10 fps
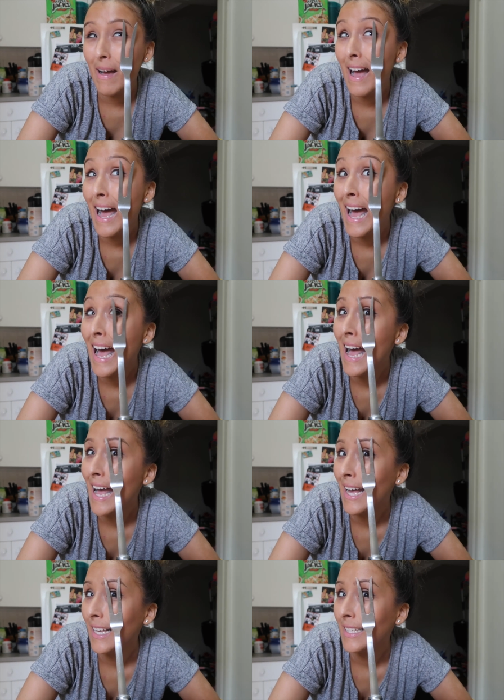my
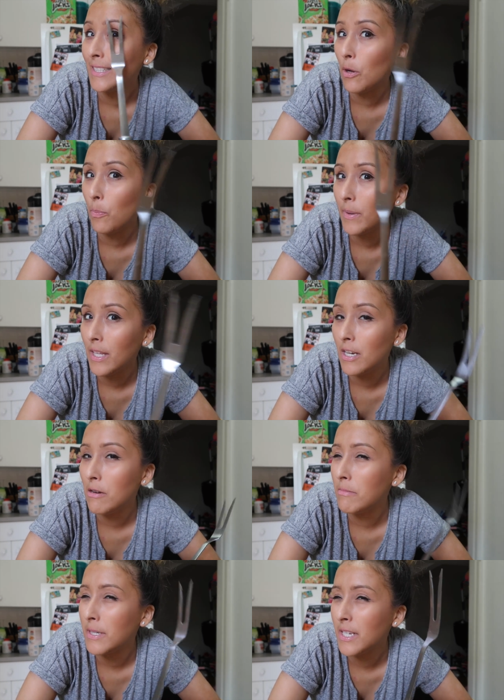eyes open, you
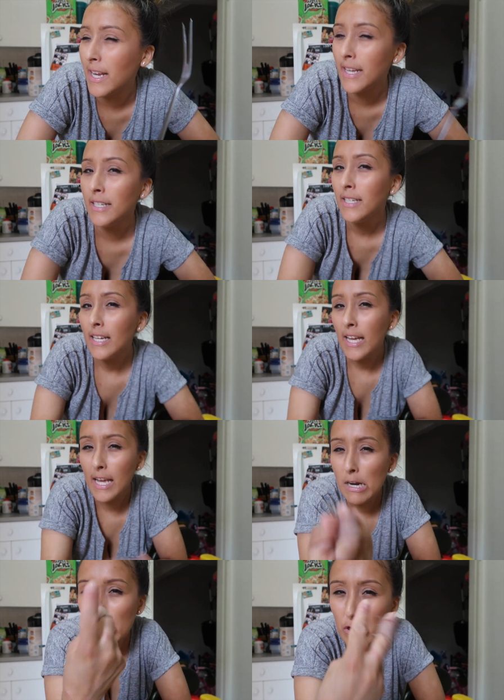know what I'm saying?
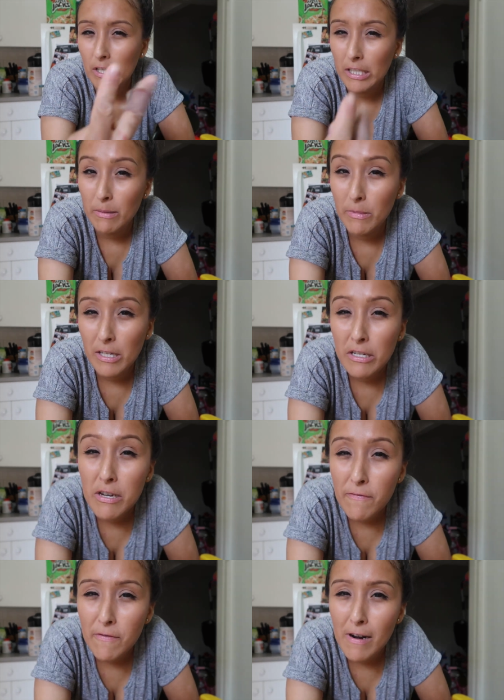And look at them in
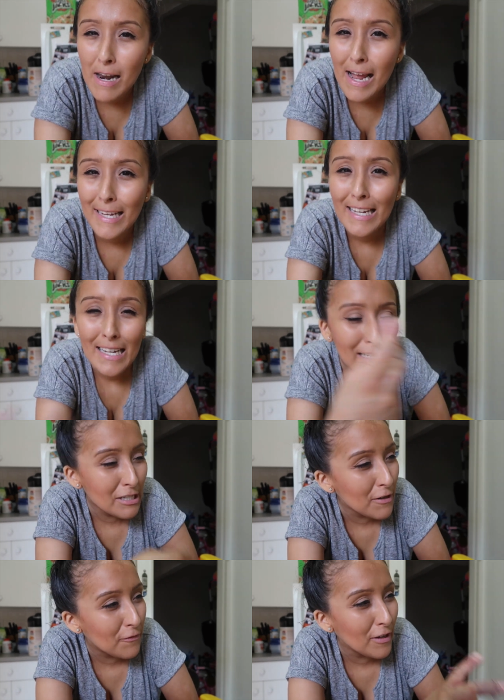a different light. A
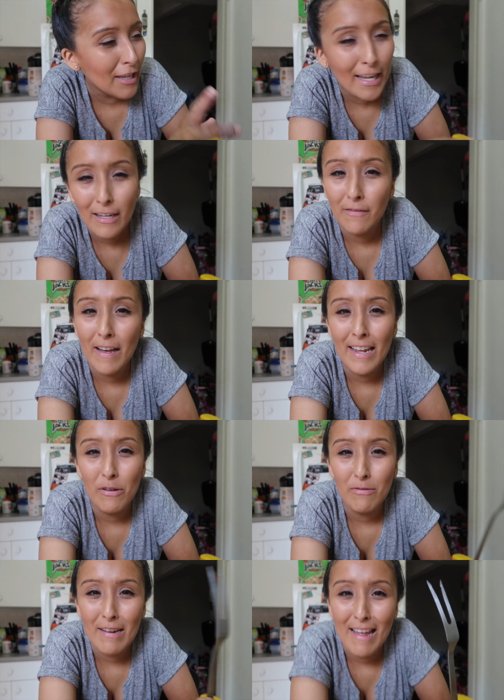different light of, I
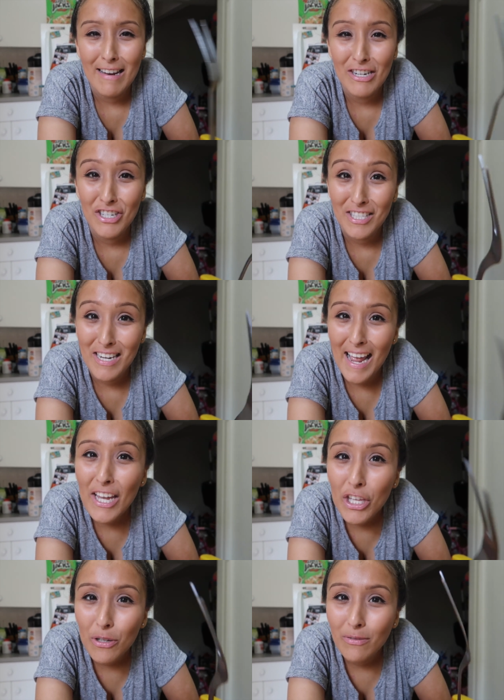don't not just
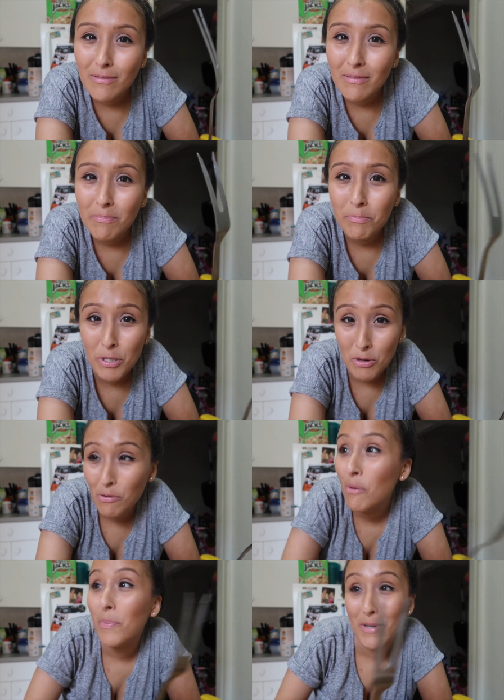like you, but
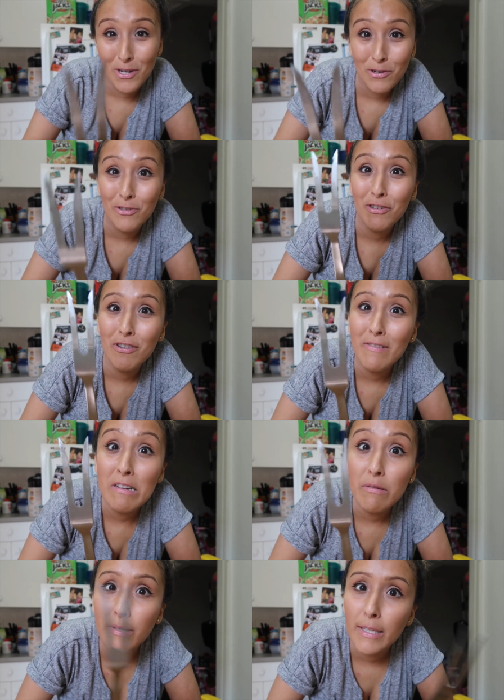you're a potential
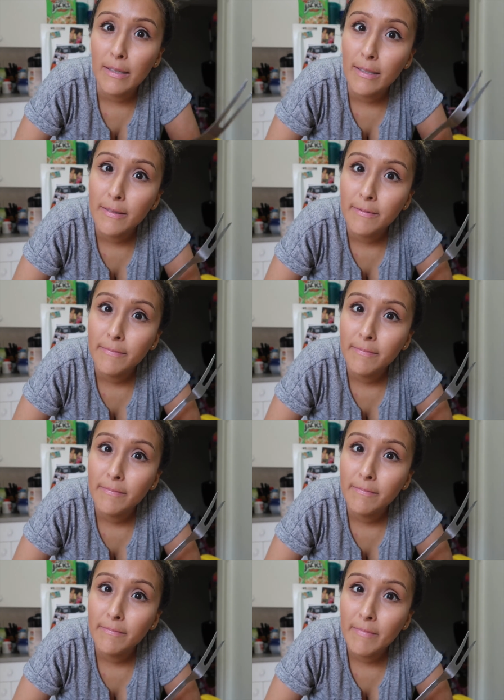serial killer.
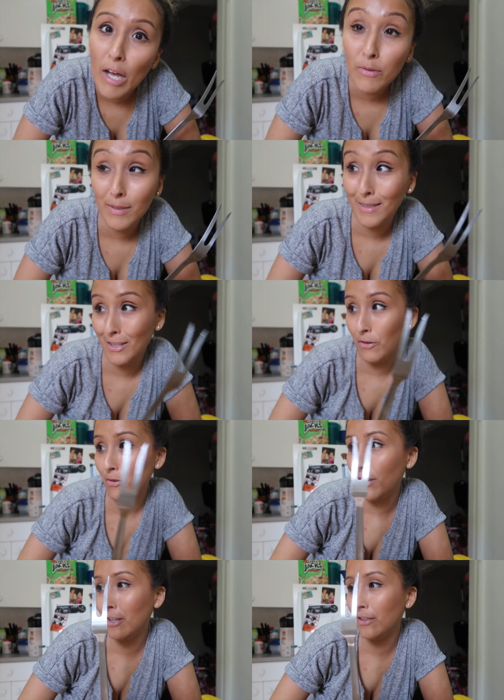Housing
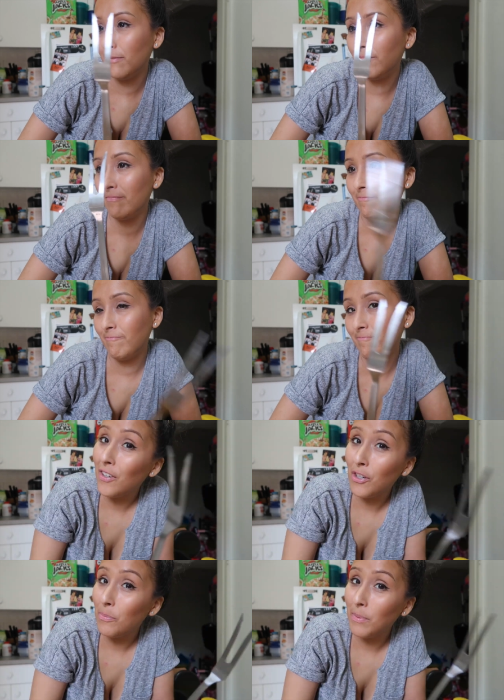serial killer.
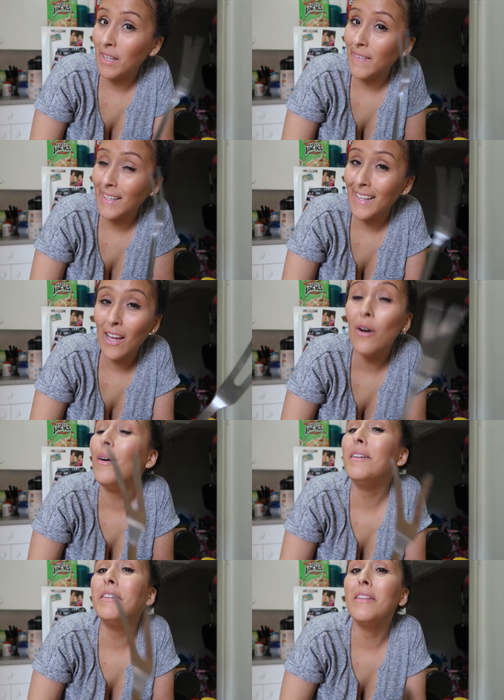Oh, you don't believe I did that?
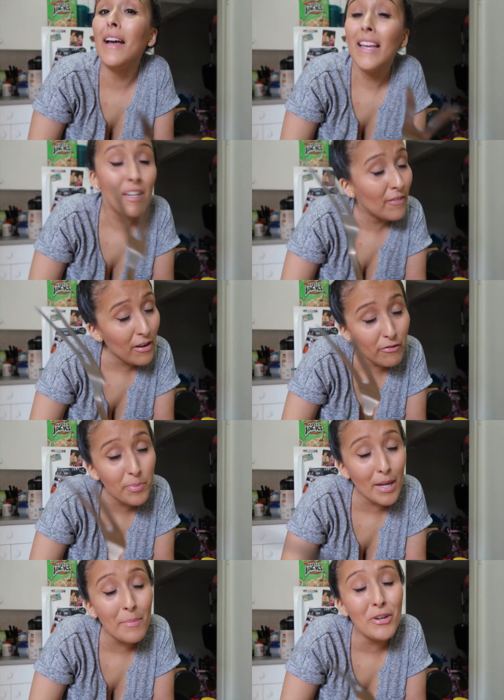Oh, I did that. And if I ever
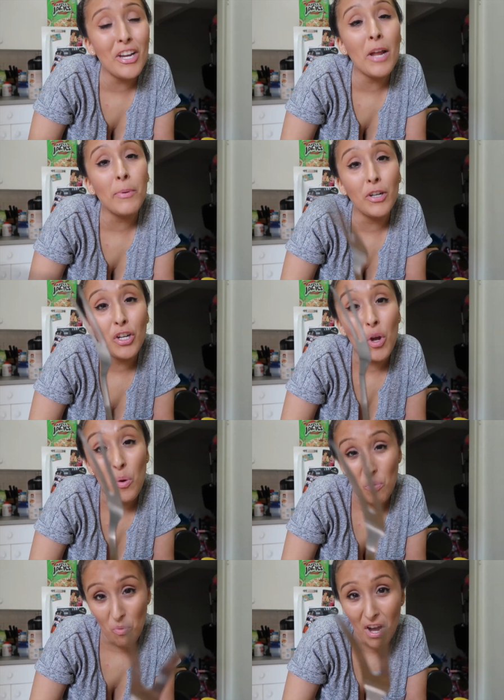become your neighbor,
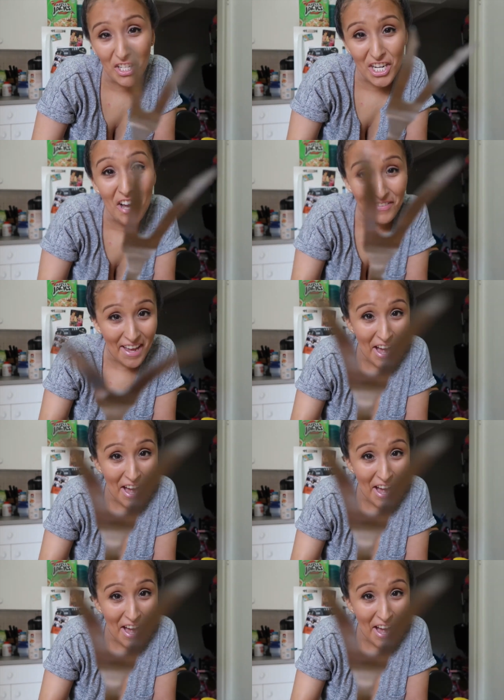watch out